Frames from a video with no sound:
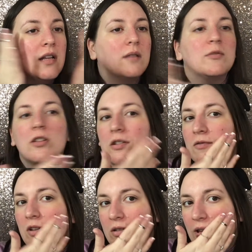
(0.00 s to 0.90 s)
I'm sure
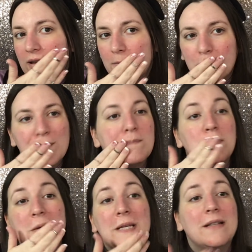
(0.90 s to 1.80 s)
you've heard that a
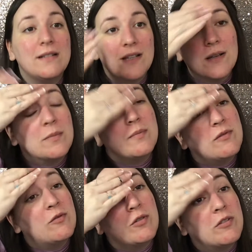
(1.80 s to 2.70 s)
million times
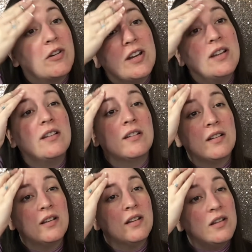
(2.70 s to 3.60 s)
before, right?
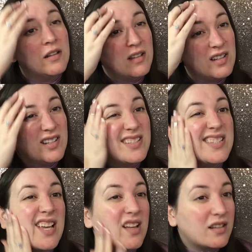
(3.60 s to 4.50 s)

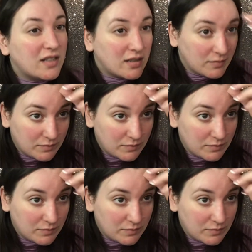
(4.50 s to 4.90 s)
Exactly.